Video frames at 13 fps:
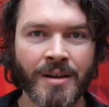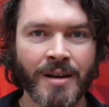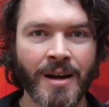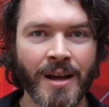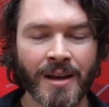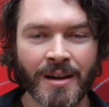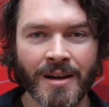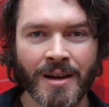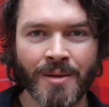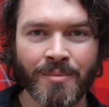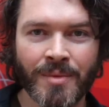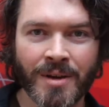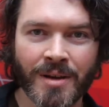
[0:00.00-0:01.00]
Hi,
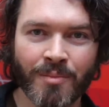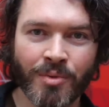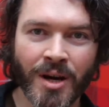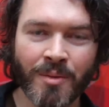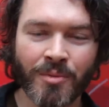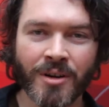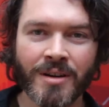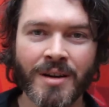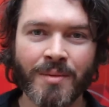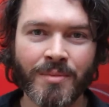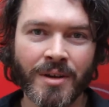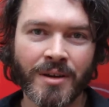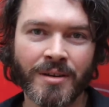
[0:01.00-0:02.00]
I'm Brian Byrne.
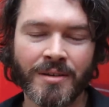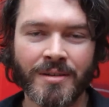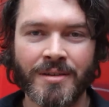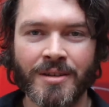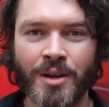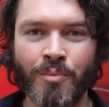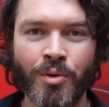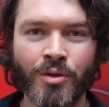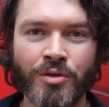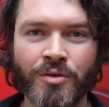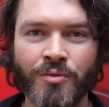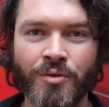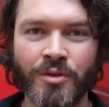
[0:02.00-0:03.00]
I'm the
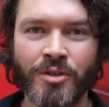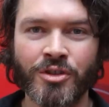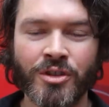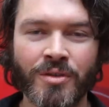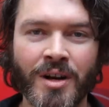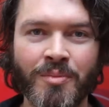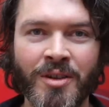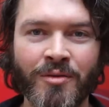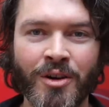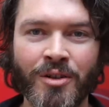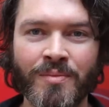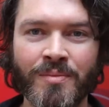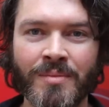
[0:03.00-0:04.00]
composer for the show Heartbeat of
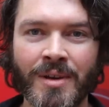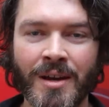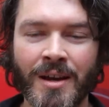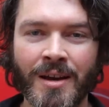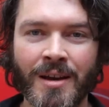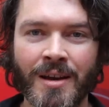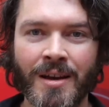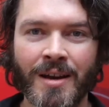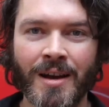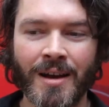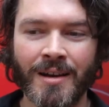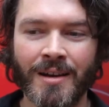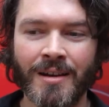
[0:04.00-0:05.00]
Home,
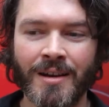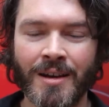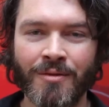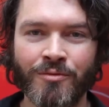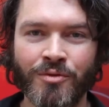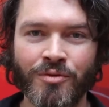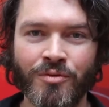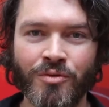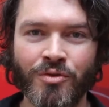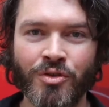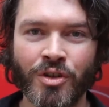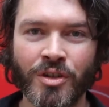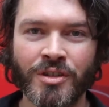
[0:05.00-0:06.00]
and I've
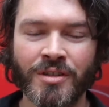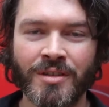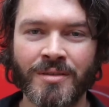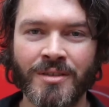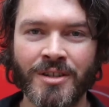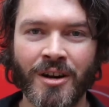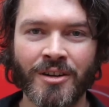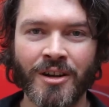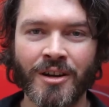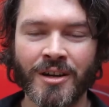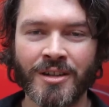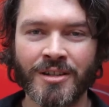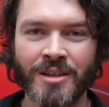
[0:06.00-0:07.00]
just started to
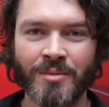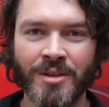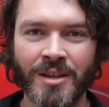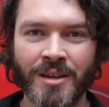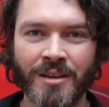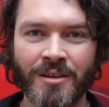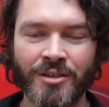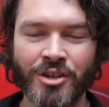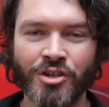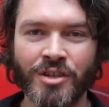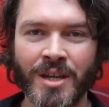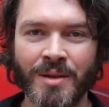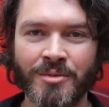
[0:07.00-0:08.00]
look at some of the
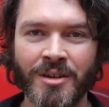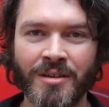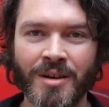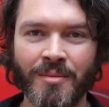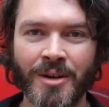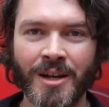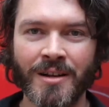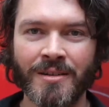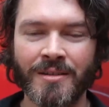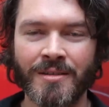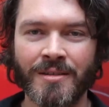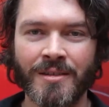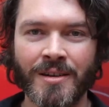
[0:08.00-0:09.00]
audition tapes that are coming in,
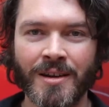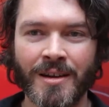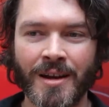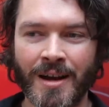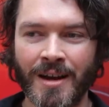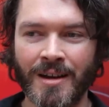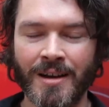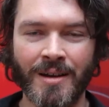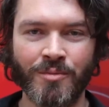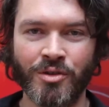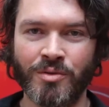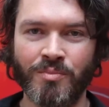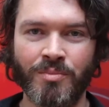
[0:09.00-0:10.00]
and
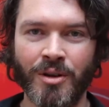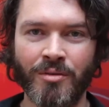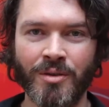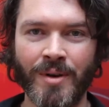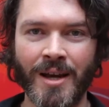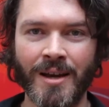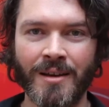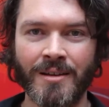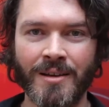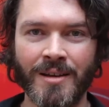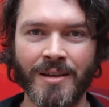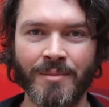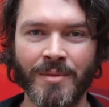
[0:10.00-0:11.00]
I'm just blown away.
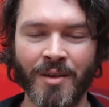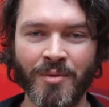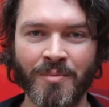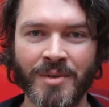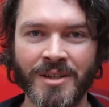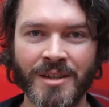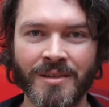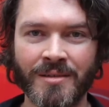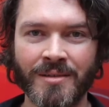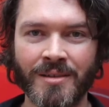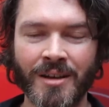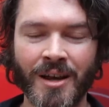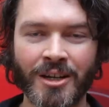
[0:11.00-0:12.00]
I've been busy
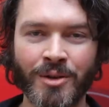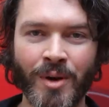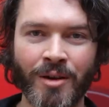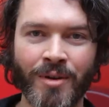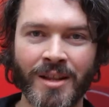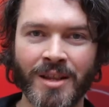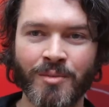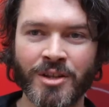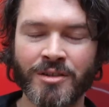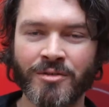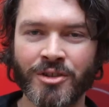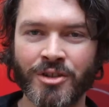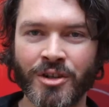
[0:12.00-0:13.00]
locked away writing the
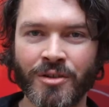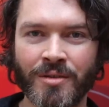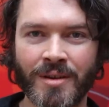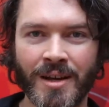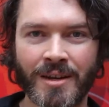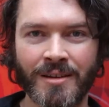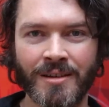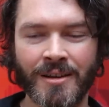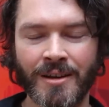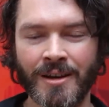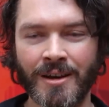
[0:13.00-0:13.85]
music of the show, and